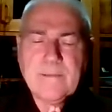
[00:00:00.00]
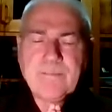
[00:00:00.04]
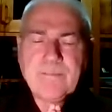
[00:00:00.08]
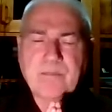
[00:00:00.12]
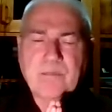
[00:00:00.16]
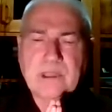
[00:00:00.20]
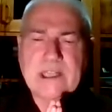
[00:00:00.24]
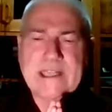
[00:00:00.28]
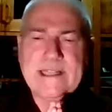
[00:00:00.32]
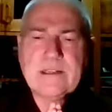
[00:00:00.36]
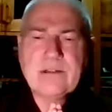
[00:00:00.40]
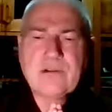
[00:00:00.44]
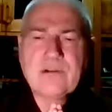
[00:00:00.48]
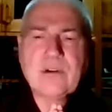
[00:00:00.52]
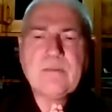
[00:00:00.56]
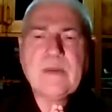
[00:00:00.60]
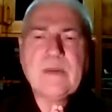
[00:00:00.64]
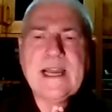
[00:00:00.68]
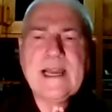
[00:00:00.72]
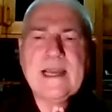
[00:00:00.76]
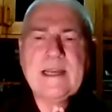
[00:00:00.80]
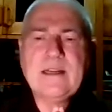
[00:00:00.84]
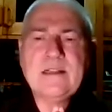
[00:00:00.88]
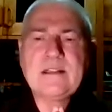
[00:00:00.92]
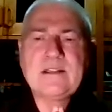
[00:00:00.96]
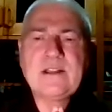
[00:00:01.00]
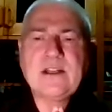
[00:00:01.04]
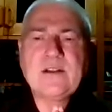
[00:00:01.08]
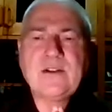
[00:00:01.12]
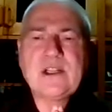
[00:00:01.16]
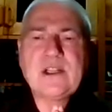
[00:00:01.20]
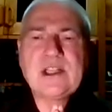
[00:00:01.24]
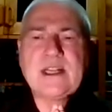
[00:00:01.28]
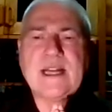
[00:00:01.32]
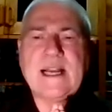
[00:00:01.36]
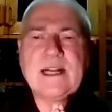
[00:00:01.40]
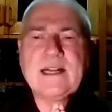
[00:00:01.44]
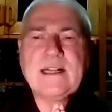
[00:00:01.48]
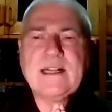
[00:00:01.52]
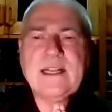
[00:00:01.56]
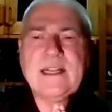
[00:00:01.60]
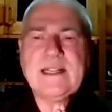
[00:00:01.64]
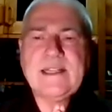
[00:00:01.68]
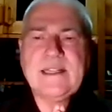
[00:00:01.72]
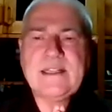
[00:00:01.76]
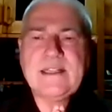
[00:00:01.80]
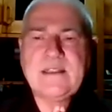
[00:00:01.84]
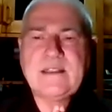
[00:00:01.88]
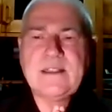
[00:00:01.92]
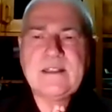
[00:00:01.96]
Please remain until
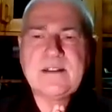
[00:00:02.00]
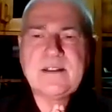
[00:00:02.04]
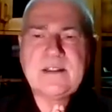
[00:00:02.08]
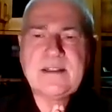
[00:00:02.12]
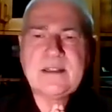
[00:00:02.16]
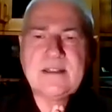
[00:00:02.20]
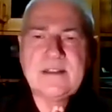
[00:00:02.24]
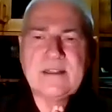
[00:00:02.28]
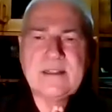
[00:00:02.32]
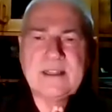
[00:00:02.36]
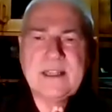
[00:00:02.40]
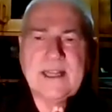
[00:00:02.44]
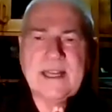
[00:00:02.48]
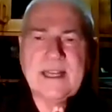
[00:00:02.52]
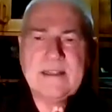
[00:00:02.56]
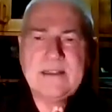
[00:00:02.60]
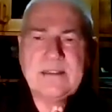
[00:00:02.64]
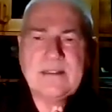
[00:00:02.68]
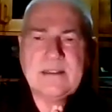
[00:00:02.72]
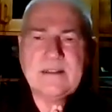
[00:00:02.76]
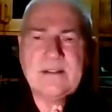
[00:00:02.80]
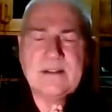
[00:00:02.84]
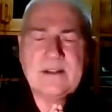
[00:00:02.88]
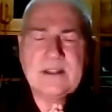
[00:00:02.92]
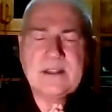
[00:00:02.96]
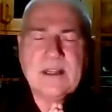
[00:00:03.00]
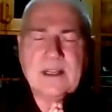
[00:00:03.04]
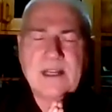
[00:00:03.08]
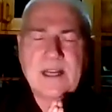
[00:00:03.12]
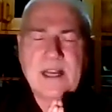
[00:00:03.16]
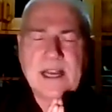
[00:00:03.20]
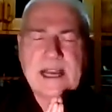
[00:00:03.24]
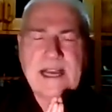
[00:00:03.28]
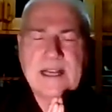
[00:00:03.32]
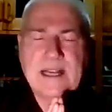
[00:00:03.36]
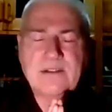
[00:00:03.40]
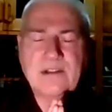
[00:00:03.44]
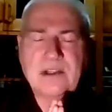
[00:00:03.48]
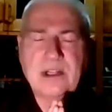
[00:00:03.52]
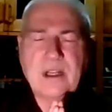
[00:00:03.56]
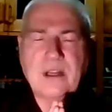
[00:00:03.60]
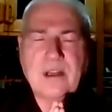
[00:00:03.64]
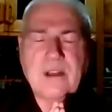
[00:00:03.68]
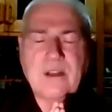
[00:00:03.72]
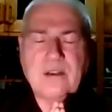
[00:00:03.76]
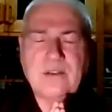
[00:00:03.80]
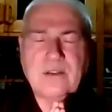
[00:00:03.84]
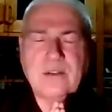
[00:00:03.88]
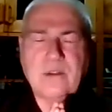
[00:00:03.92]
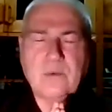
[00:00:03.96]
cyclic existence ends, and
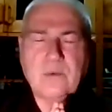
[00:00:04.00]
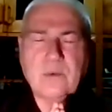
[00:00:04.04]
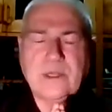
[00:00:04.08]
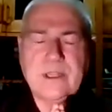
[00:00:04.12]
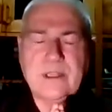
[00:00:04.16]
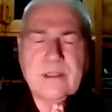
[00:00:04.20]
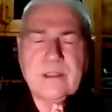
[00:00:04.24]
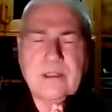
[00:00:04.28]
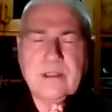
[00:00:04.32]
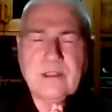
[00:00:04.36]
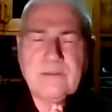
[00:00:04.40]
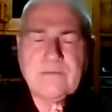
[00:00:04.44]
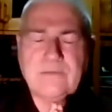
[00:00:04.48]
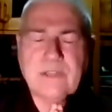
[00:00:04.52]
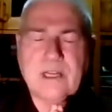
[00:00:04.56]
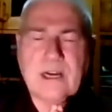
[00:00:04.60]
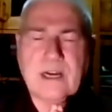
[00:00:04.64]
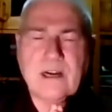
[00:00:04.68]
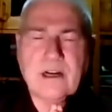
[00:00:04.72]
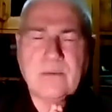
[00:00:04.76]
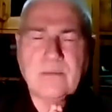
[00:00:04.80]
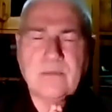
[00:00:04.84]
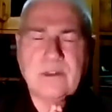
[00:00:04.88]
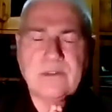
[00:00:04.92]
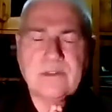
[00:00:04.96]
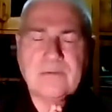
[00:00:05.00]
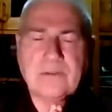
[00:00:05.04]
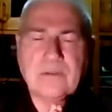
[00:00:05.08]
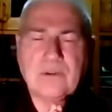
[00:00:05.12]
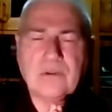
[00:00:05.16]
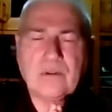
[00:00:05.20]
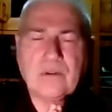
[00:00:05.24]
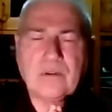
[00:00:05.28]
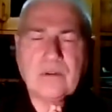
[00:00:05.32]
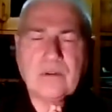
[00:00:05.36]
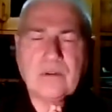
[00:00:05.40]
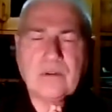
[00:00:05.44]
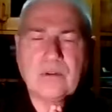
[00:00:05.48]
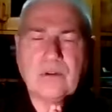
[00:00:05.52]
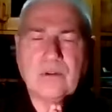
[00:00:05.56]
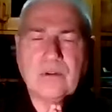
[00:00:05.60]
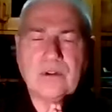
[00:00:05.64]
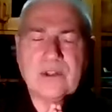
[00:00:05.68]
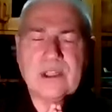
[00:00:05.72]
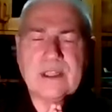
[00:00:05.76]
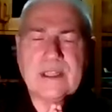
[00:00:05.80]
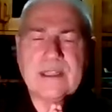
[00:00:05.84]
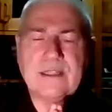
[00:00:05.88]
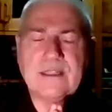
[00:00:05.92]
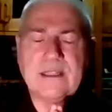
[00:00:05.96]
turn the wheel of Dharma for all
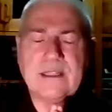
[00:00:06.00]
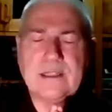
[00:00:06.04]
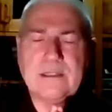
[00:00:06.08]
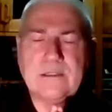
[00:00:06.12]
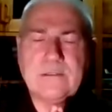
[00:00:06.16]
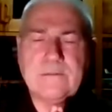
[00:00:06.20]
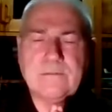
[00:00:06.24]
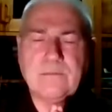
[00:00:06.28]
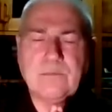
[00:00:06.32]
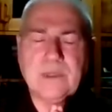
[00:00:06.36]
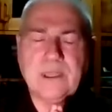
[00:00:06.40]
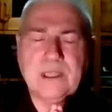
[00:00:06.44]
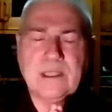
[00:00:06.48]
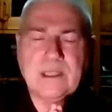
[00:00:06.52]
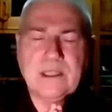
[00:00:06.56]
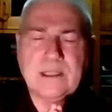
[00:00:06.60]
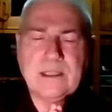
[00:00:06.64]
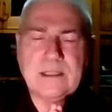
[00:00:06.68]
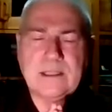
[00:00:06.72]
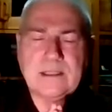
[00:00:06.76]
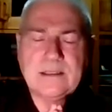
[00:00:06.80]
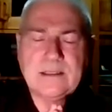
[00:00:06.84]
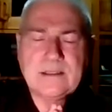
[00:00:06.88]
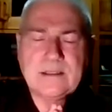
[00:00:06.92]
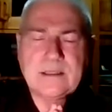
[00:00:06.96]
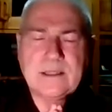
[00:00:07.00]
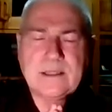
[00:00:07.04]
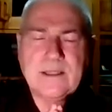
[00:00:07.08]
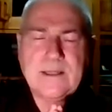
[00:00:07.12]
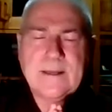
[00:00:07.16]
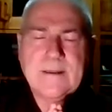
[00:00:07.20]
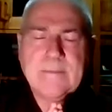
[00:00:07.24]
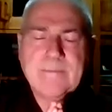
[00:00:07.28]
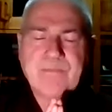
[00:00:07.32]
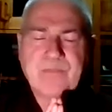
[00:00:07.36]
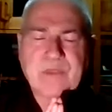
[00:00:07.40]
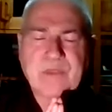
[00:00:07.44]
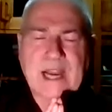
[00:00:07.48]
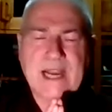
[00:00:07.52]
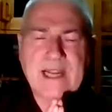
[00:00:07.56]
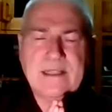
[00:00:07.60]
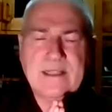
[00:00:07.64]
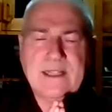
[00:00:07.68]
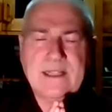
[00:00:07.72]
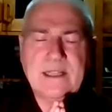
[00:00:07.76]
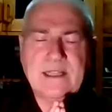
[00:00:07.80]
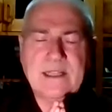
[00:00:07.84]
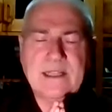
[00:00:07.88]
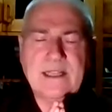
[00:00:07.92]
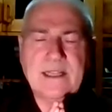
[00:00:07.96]
sentient beings. I
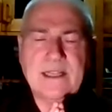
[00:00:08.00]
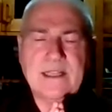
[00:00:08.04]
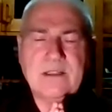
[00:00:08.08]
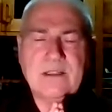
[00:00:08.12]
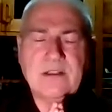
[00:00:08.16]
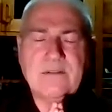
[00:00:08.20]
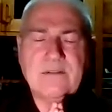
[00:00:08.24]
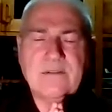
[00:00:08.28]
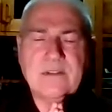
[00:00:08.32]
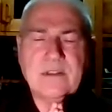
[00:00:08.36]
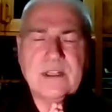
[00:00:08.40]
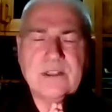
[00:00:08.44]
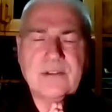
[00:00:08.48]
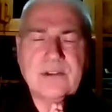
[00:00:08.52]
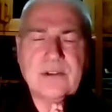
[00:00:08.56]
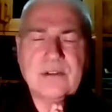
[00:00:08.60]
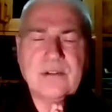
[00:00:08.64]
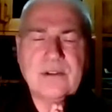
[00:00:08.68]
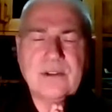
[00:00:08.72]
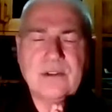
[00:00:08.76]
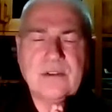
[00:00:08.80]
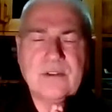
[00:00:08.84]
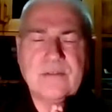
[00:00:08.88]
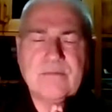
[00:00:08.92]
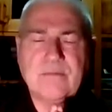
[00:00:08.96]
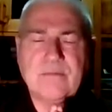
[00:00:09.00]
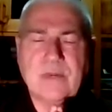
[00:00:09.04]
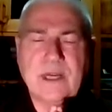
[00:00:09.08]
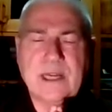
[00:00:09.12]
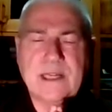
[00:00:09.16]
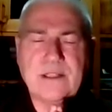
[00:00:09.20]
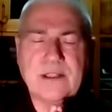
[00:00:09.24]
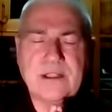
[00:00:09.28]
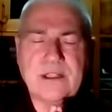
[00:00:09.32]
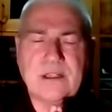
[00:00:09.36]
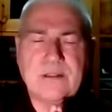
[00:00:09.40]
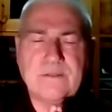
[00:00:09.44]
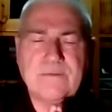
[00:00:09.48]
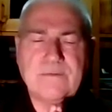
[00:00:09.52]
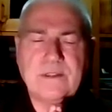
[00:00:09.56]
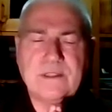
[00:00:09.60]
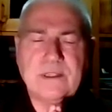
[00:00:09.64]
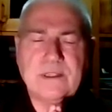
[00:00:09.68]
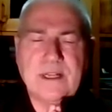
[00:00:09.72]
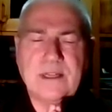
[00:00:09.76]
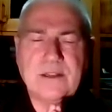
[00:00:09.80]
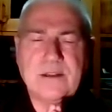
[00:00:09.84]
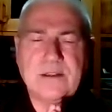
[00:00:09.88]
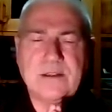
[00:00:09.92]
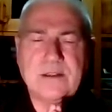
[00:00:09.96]
dedicate the virtues of myself
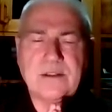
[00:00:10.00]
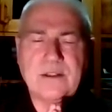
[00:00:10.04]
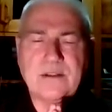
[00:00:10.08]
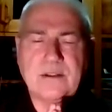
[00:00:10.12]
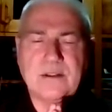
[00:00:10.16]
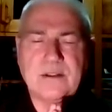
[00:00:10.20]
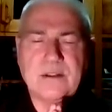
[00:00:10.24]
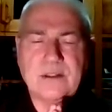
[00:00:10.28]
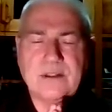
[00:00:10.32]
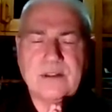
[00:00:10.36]
and others to the